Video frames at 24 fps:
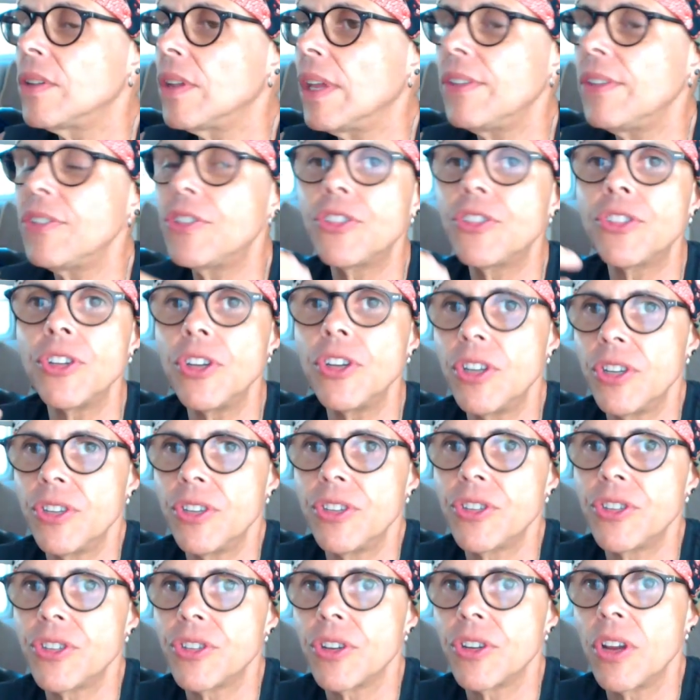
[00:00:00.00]
in
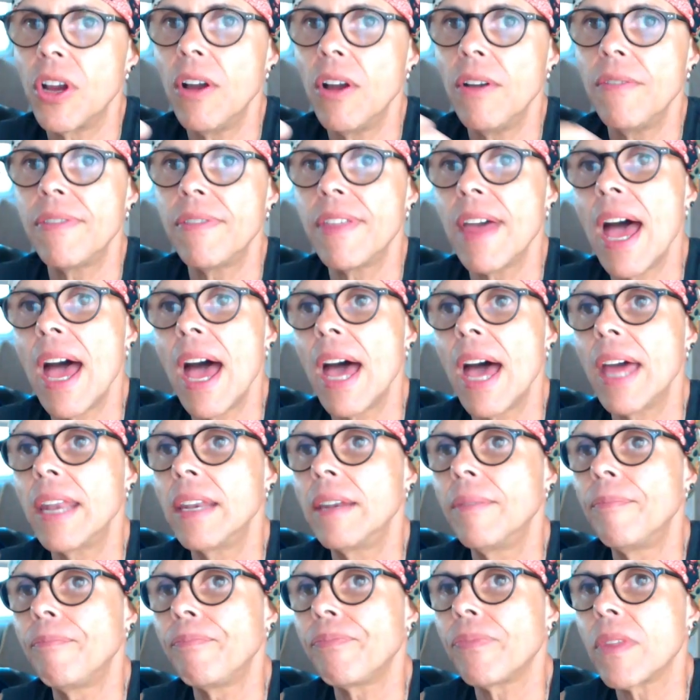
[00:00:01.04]
search of that
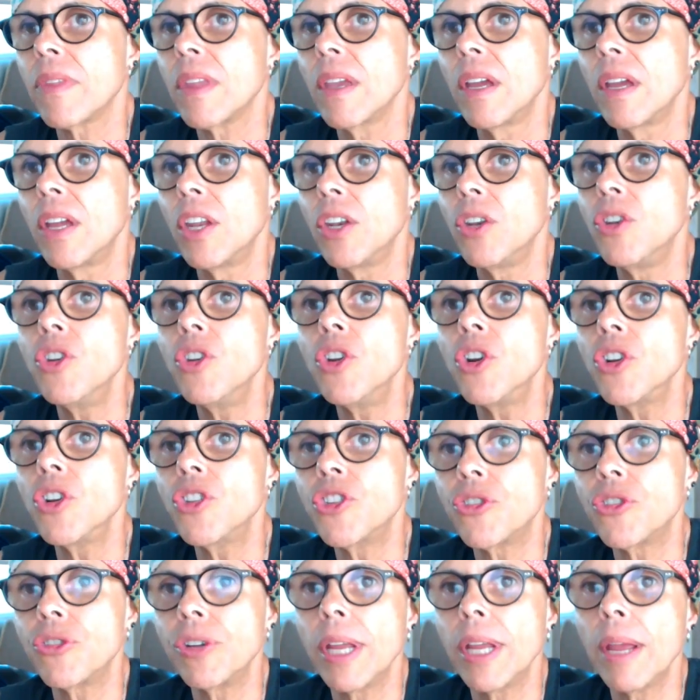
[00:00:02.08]

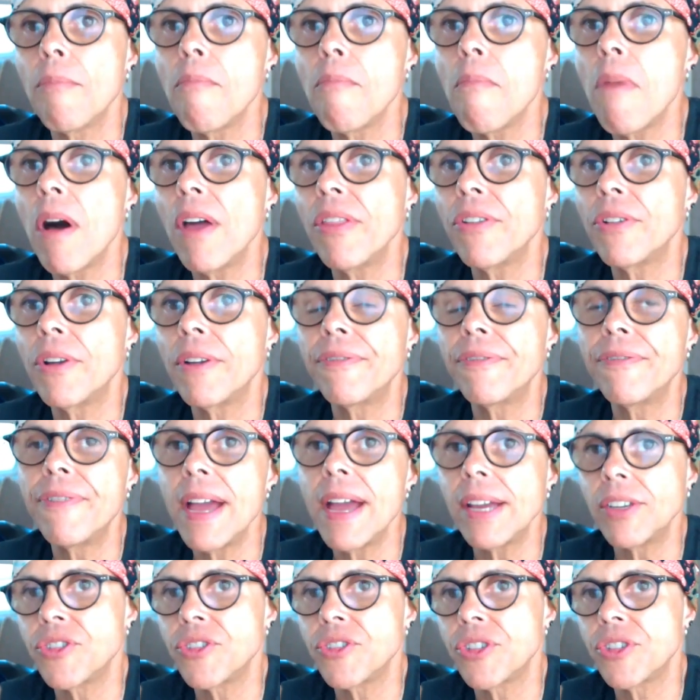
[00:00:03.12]
nurturing mother
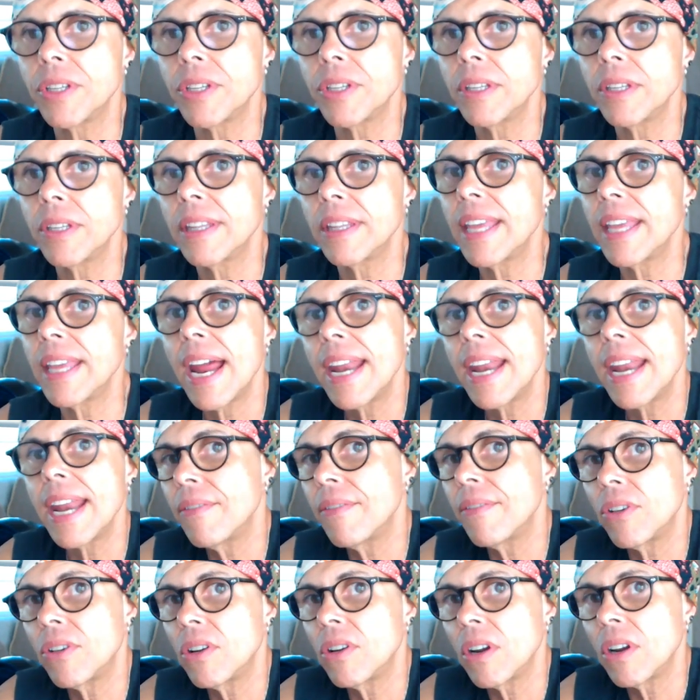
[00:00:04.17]
affection that I
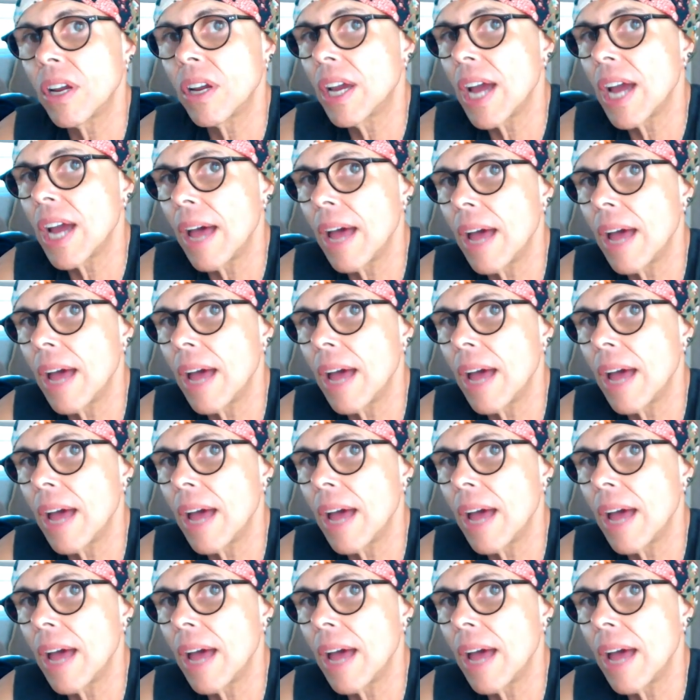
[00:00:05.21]
never got